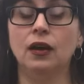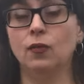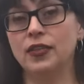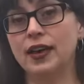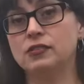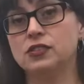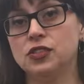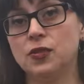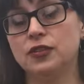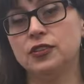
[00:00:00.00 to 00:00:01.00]

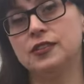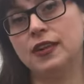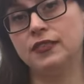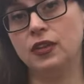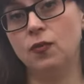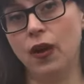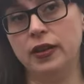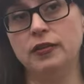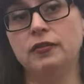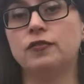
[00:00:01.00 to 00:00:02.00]

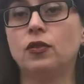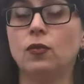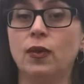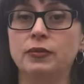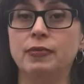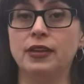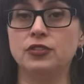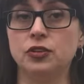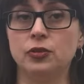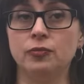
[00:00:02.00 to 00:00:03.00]
1,271 for a one
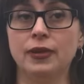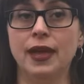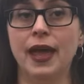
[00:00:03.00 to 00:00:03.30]
bedroom,